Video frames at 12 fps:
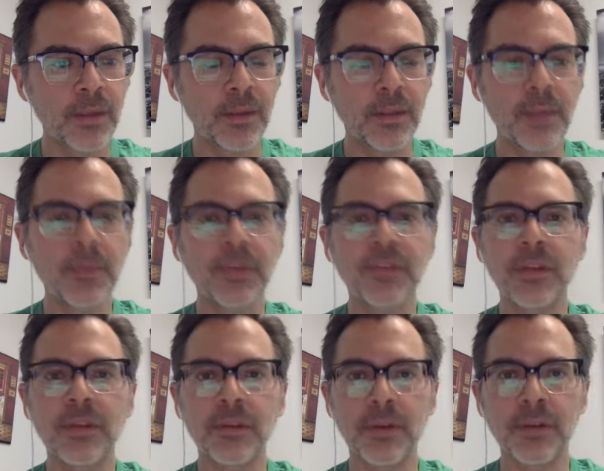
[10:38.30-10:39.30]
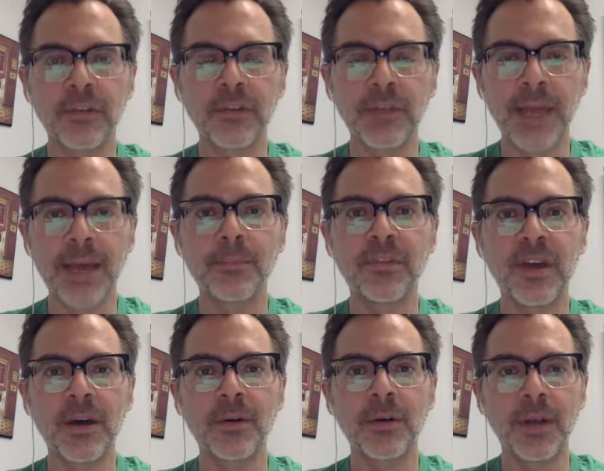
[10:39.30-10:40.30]
they must think they're going to slam
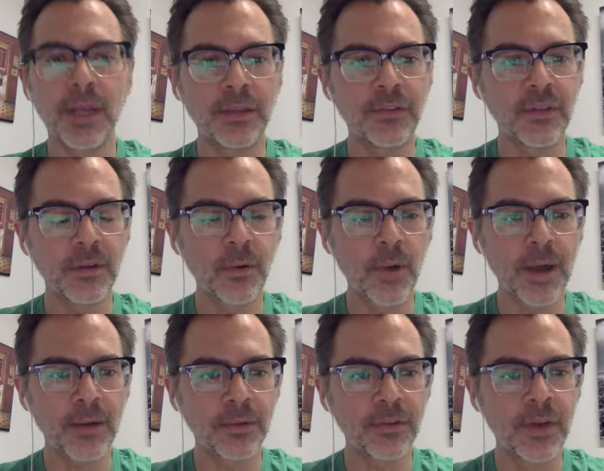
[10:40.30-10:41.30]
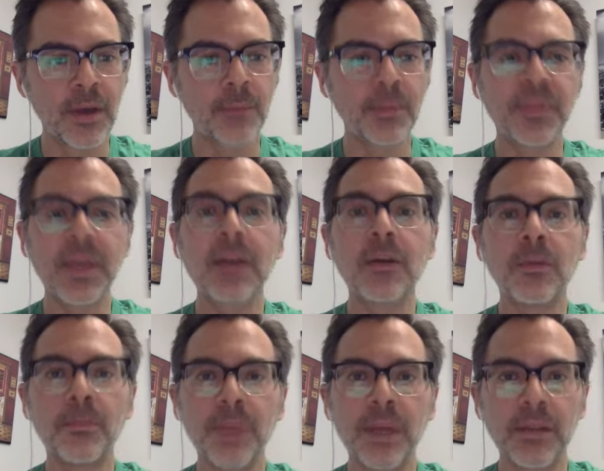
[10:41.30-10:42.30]
down into the ground, but they don't,
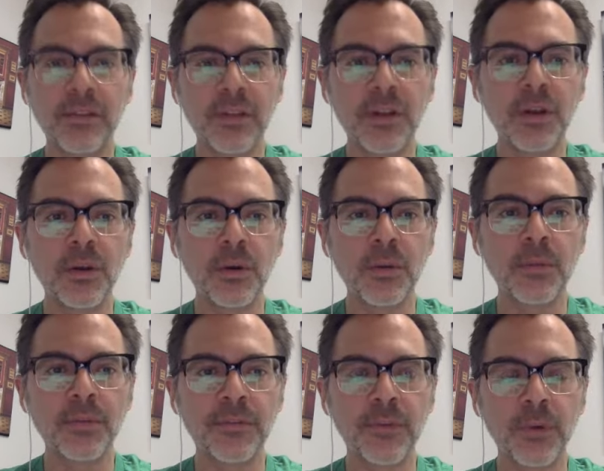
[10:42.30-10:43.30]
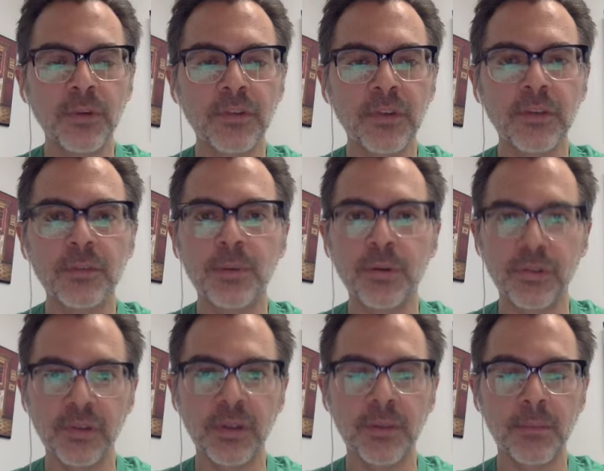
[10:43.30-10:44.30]
because the normal force is pushing
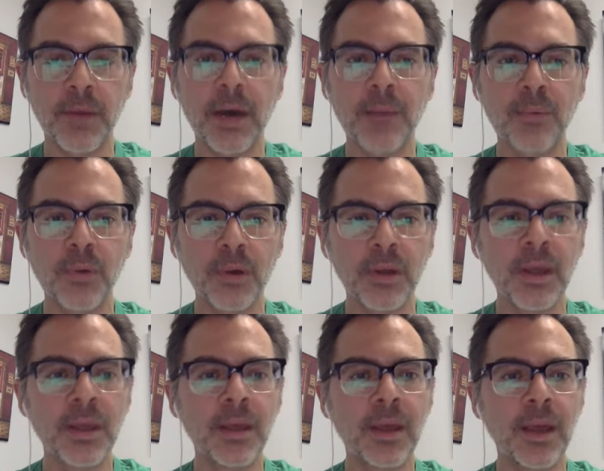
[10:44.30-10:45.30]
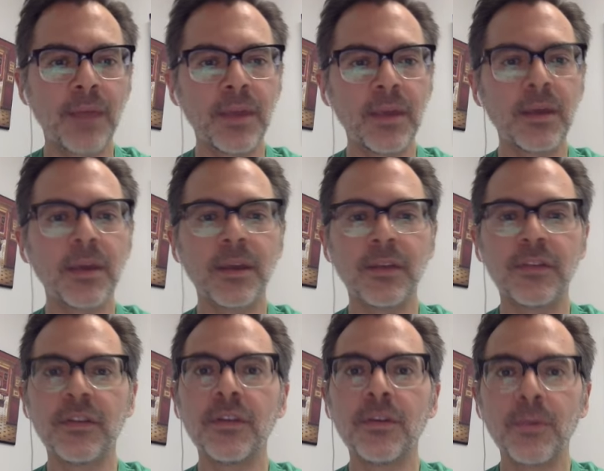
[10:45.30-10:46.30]
them upward, and they
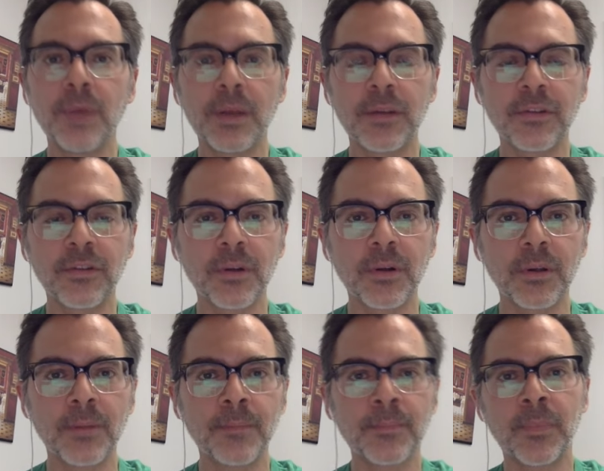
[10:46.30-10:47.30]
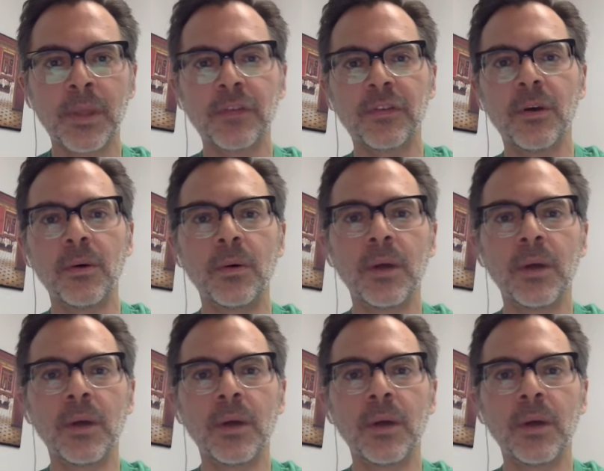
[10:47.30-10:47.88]
continue in a circle. So